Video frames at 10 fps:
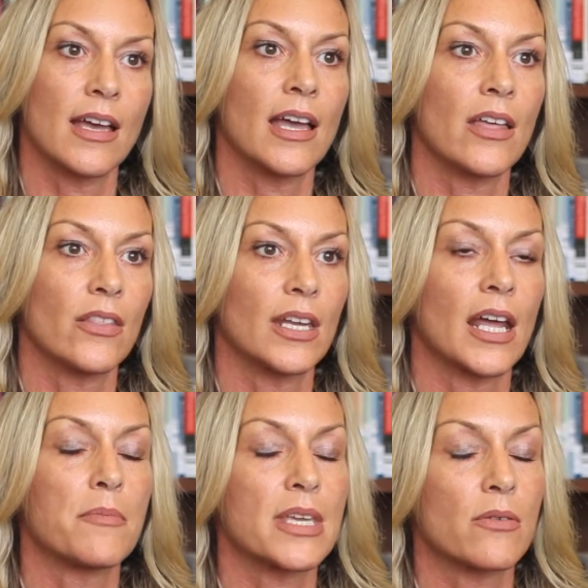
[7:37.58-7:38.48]
and then I
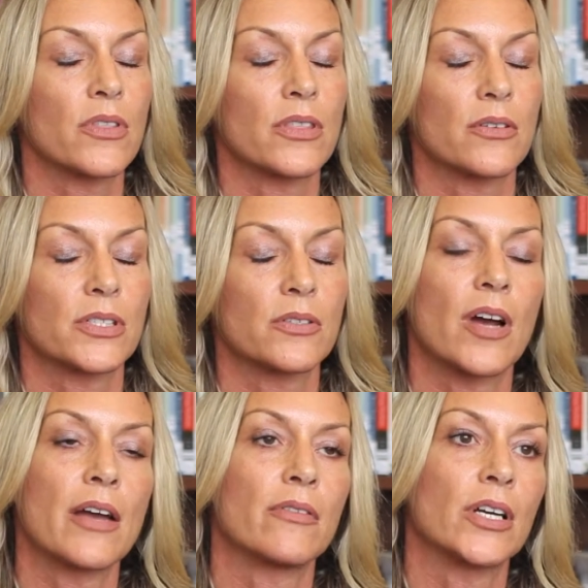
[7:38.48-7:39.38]
meet with the
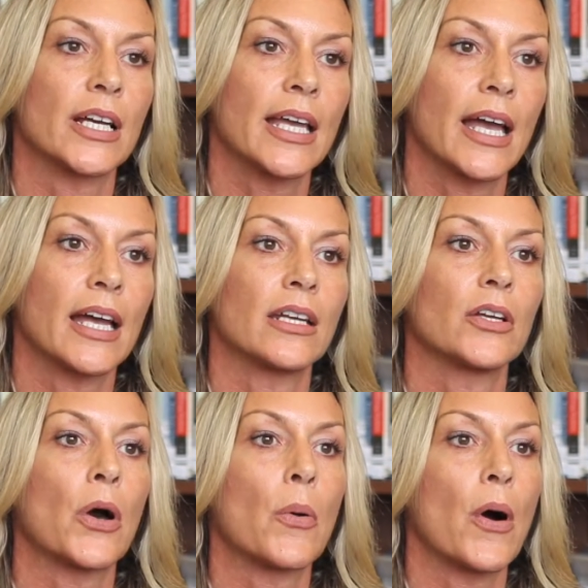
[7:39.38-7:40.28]
survivor again,
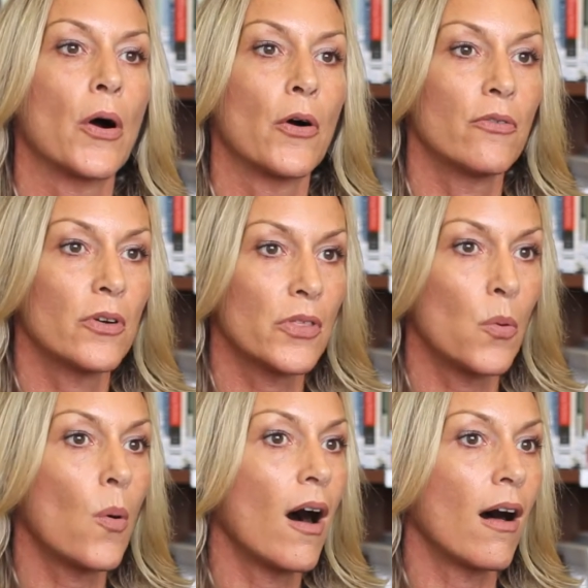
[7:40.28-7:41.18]
go over the
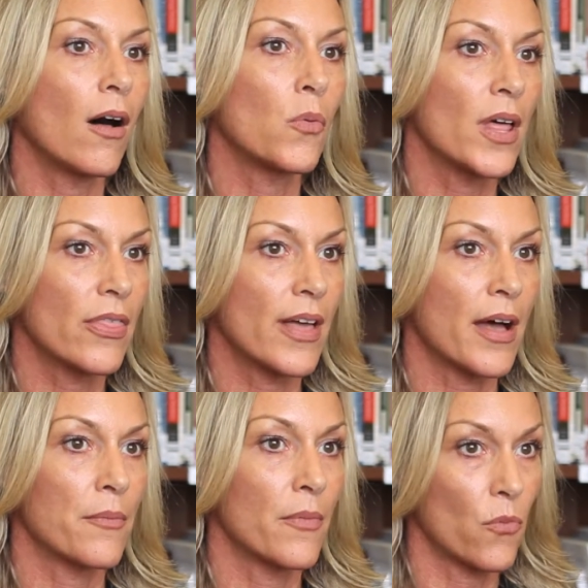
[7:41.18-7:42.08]
wall with
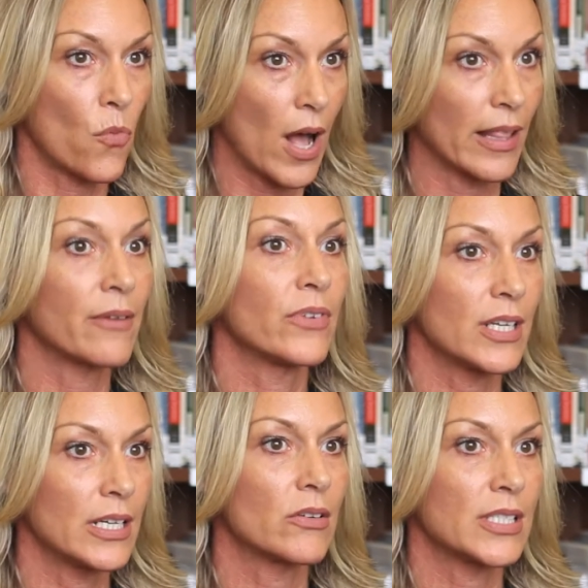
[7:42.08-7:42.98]
them while I'm
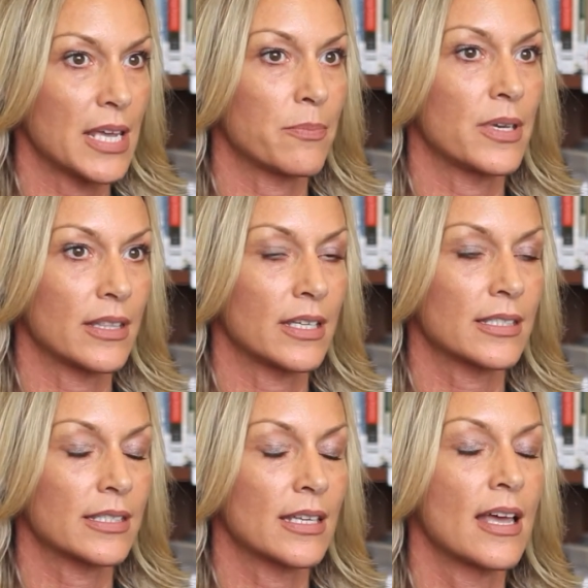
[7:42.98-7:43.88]
videotaping
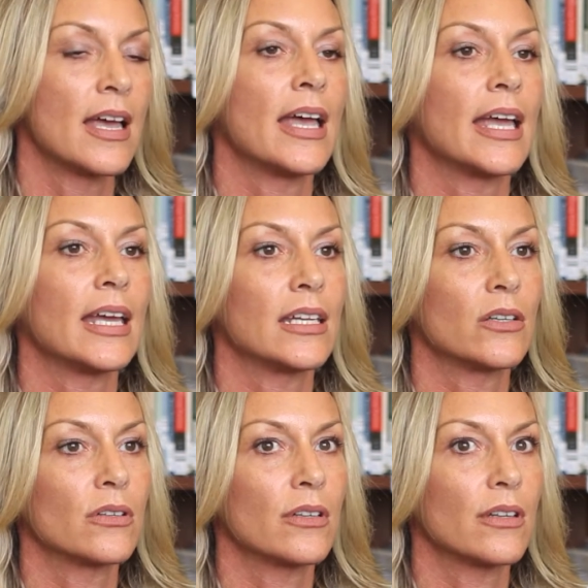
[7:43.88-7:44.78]
this. And
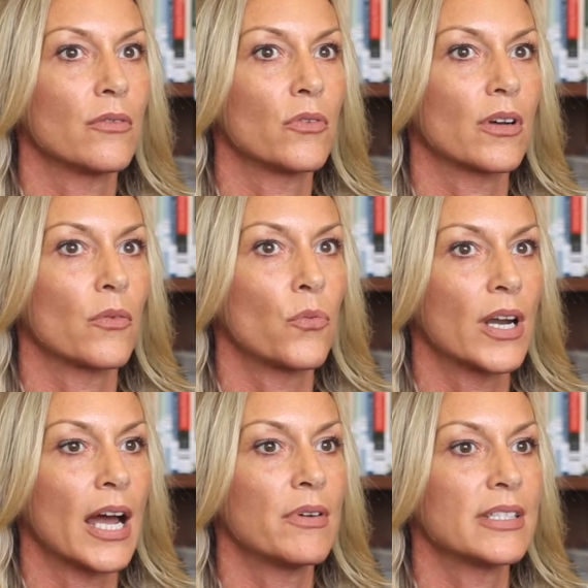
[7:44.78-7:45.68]
in what
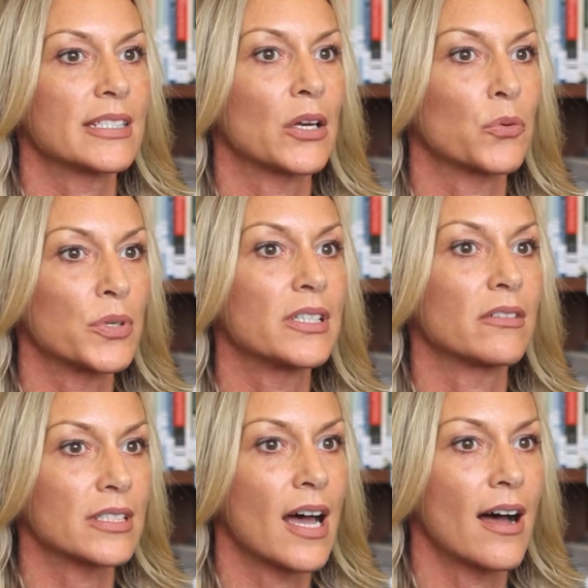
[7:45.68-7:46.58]
I would say real
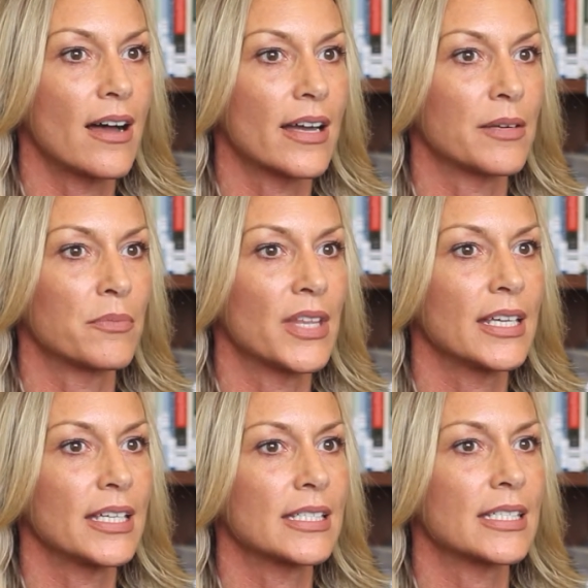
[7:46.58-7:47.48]
time, they
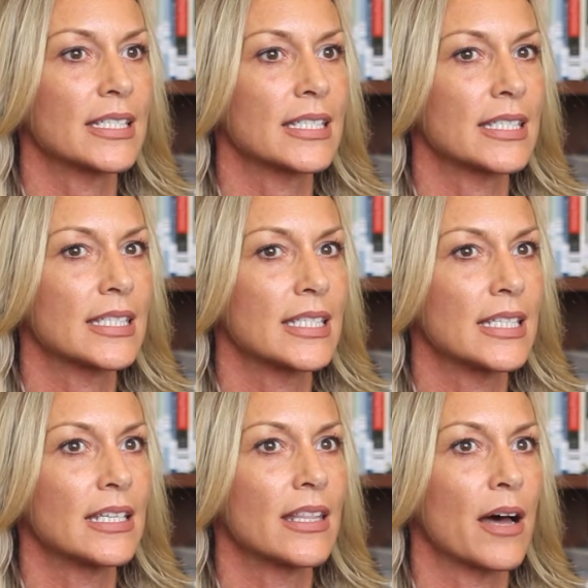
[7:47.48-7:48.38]
get to
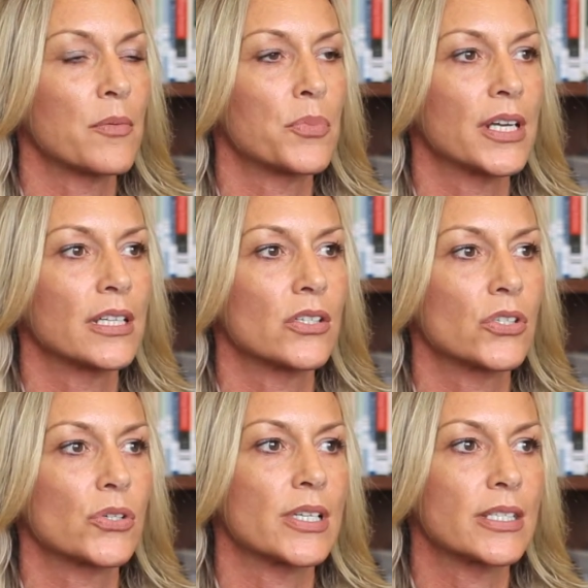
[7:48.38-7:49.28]
see that brain
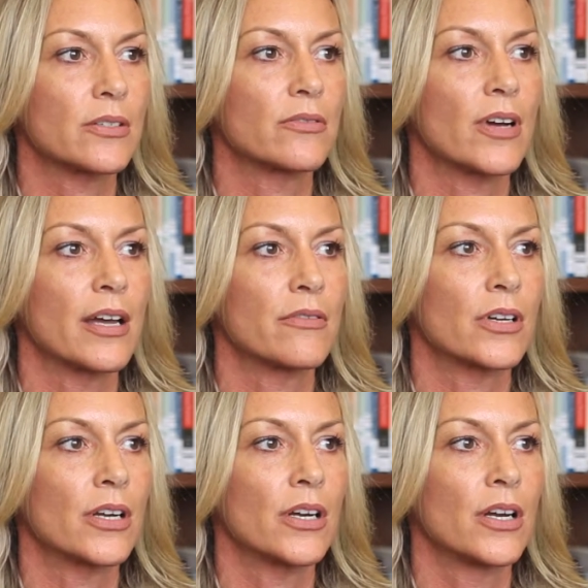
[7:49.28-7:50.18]
injury
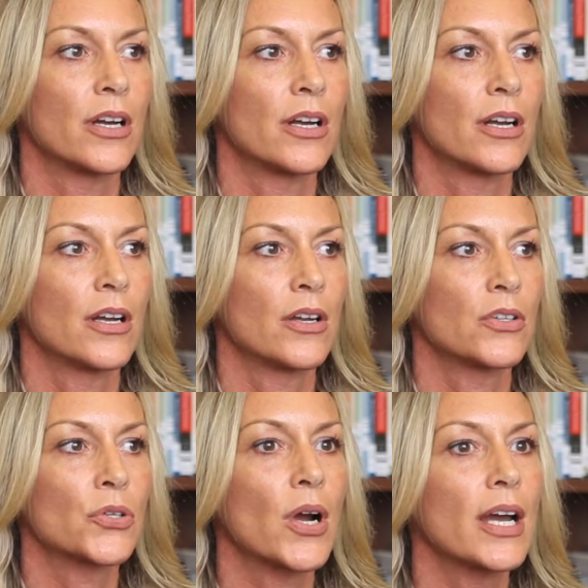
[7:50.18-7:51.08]
survivor
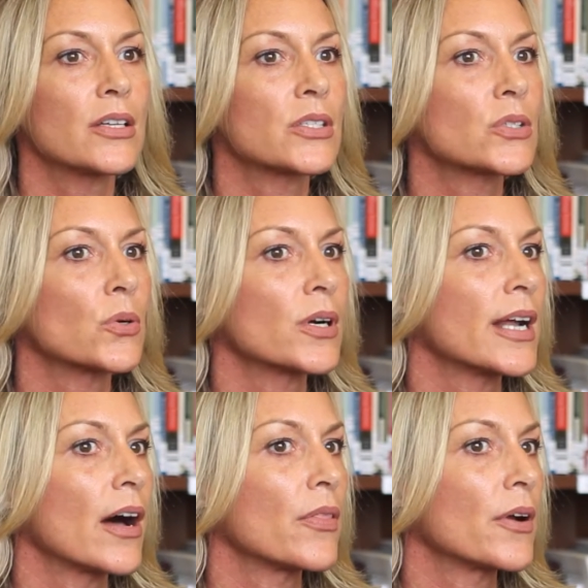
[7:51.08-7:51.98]
try to sort
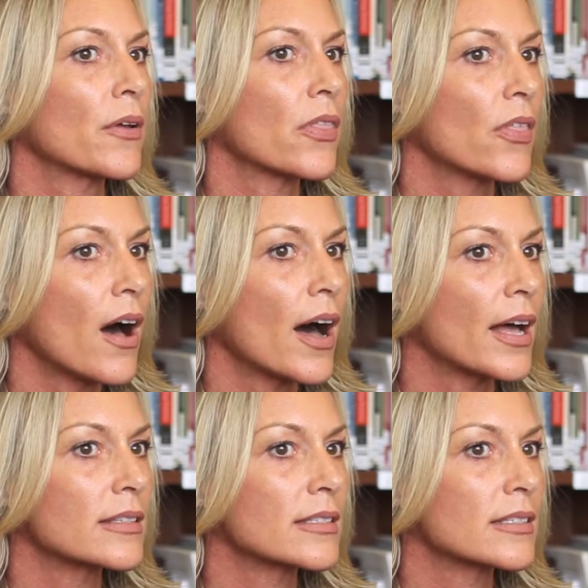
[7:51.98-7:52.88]
out their
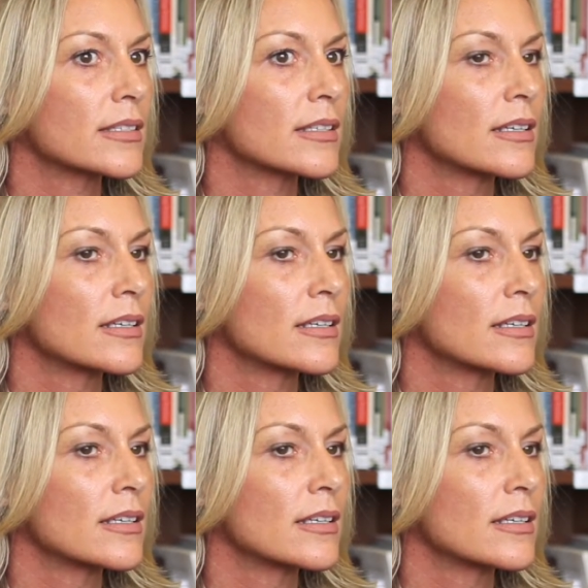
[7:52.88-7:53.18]
thoughts